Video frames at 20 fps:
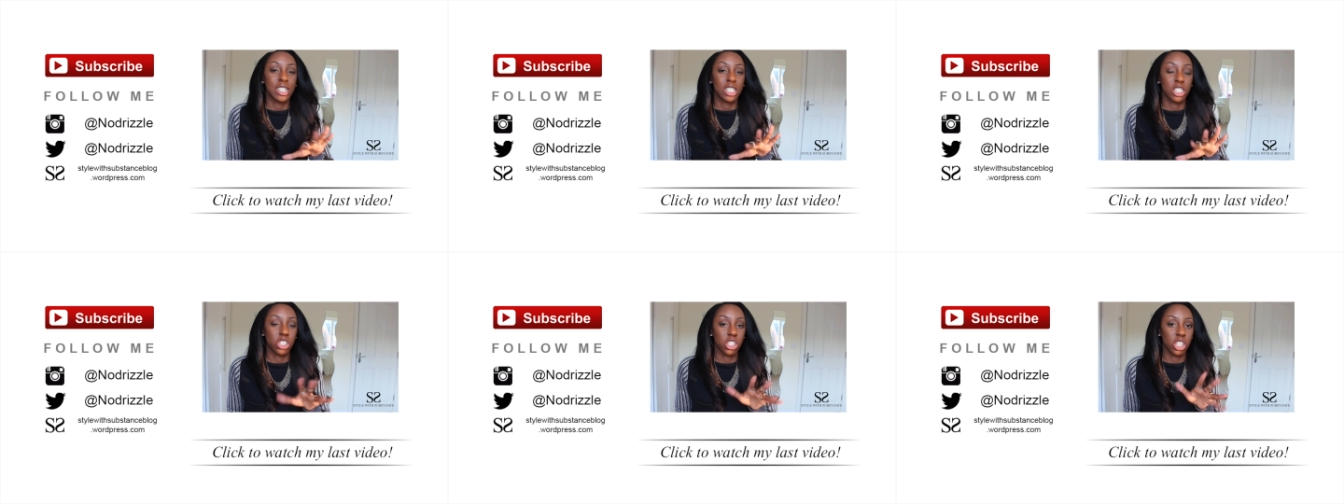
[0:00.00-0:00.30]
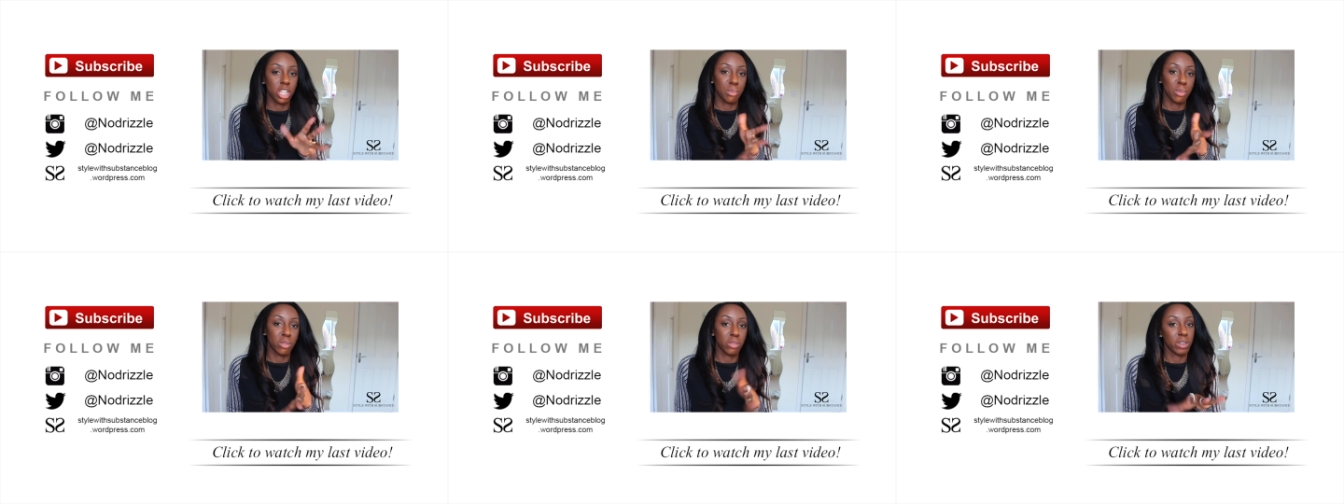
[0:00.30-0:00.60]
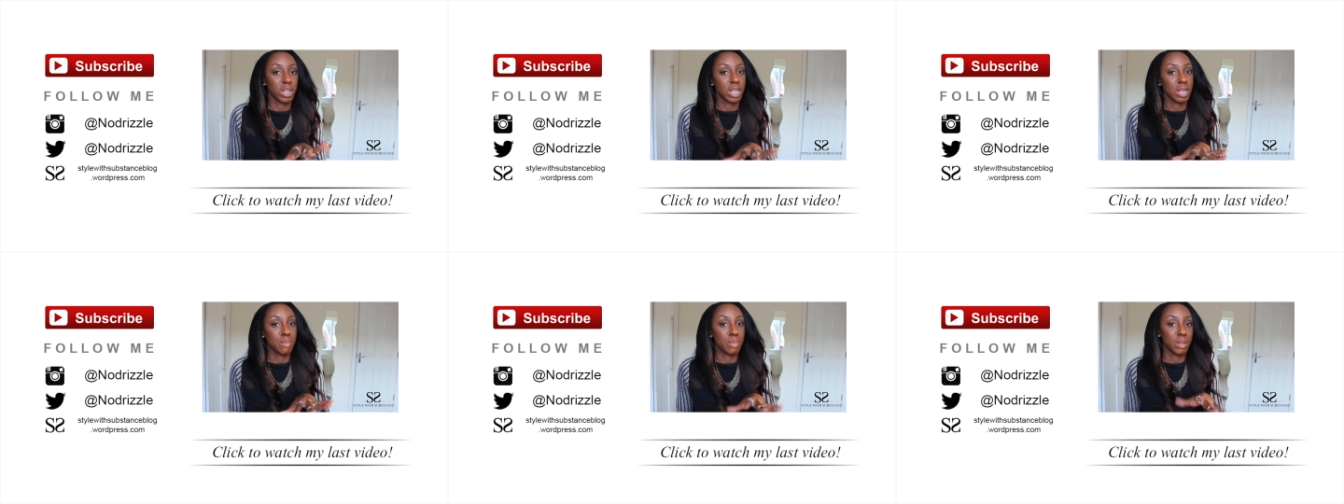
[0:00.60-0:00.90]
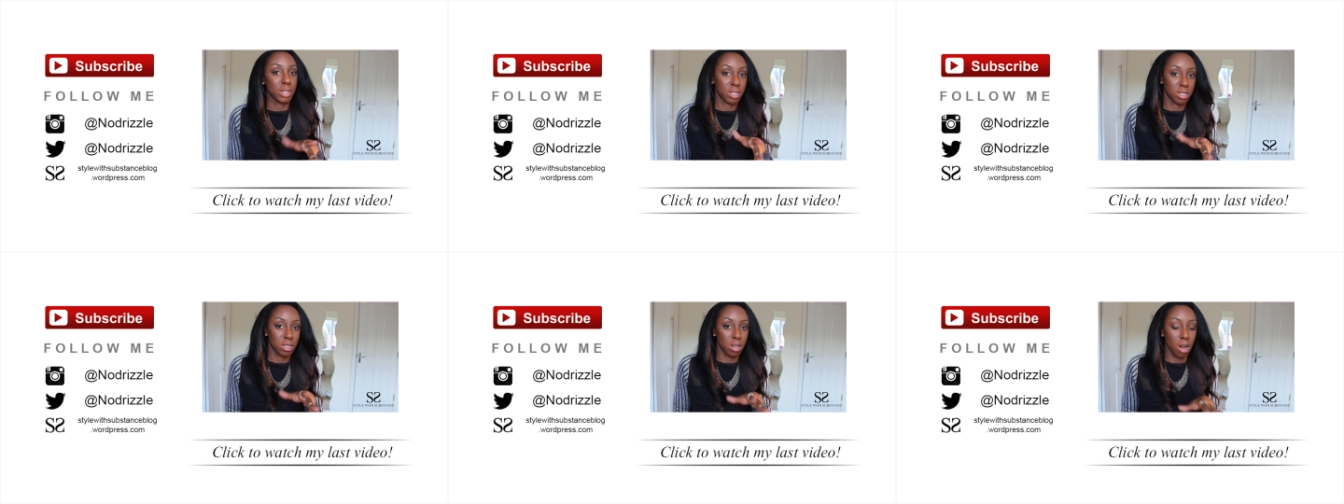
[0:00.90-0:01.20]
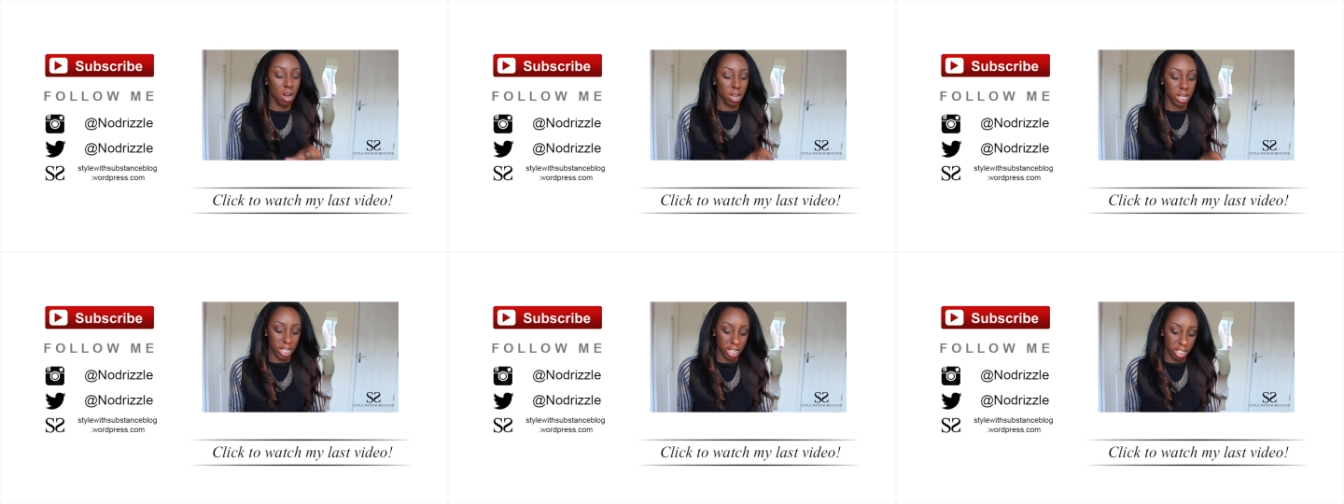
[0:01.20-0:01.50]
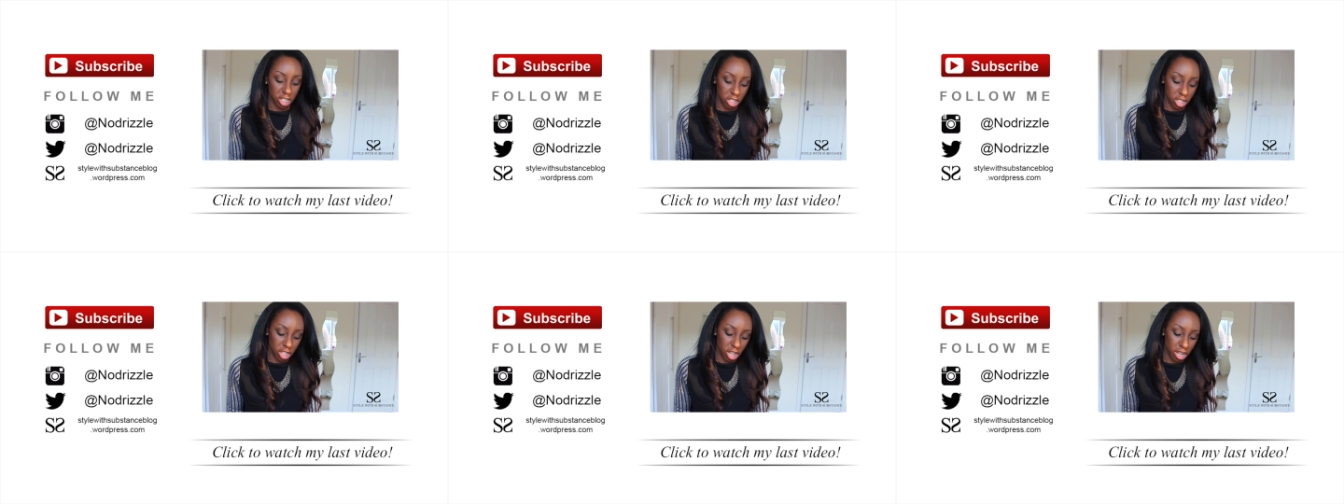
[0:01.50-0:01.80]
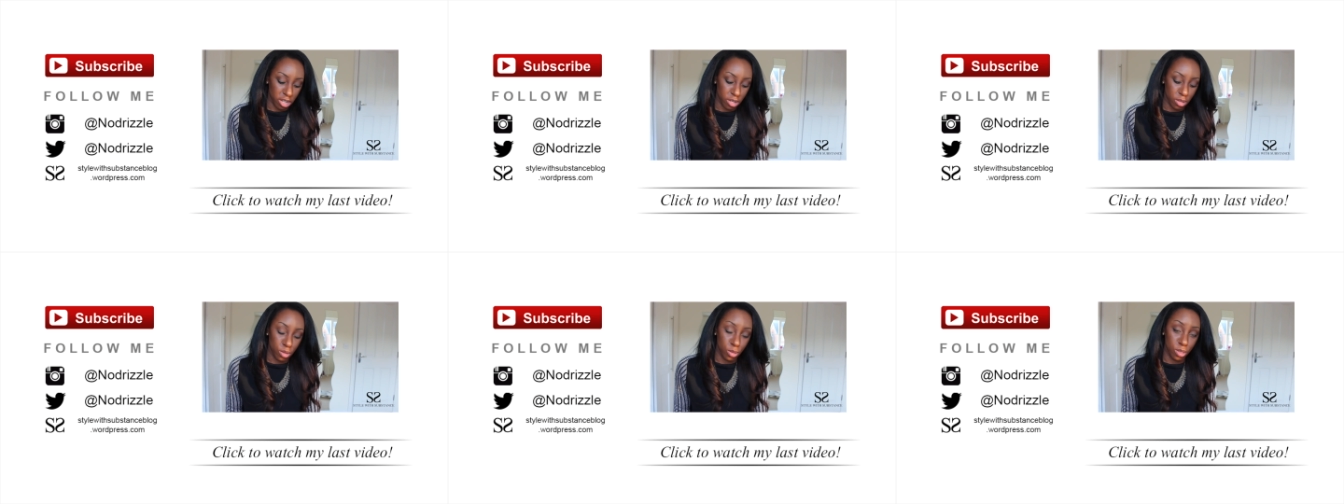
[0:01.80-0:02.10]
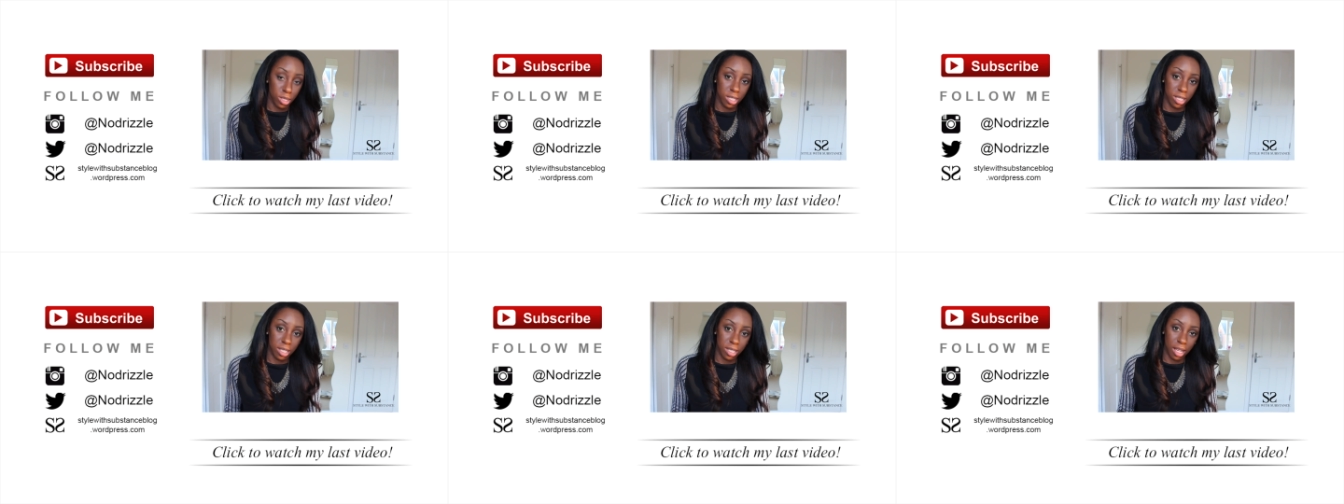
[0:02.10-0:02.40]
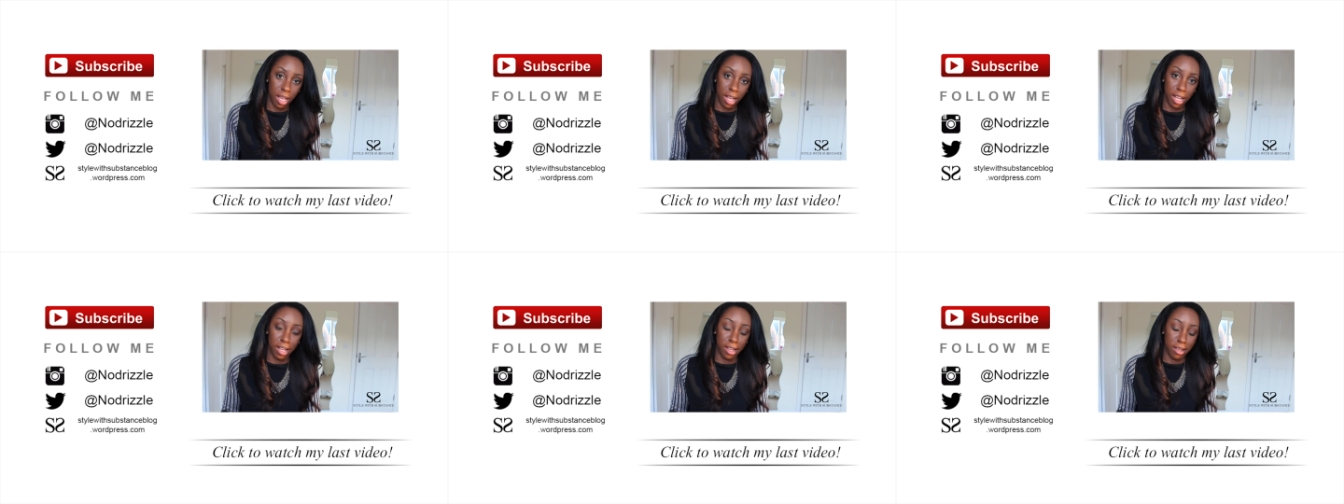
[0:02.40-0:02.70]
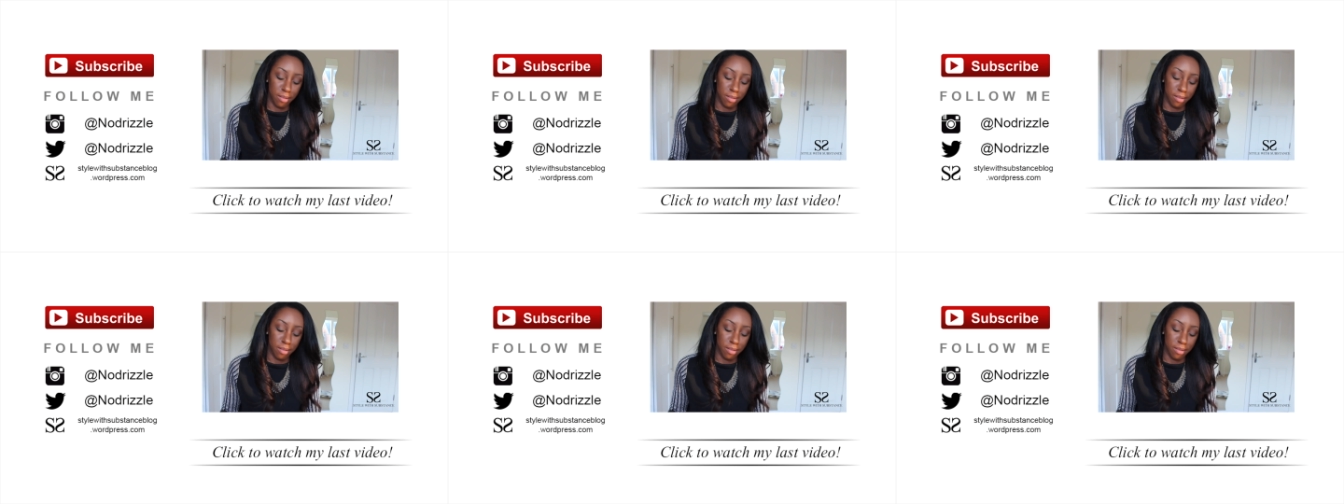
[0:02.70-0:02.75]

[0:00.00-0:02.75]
shimmery but darkish tones,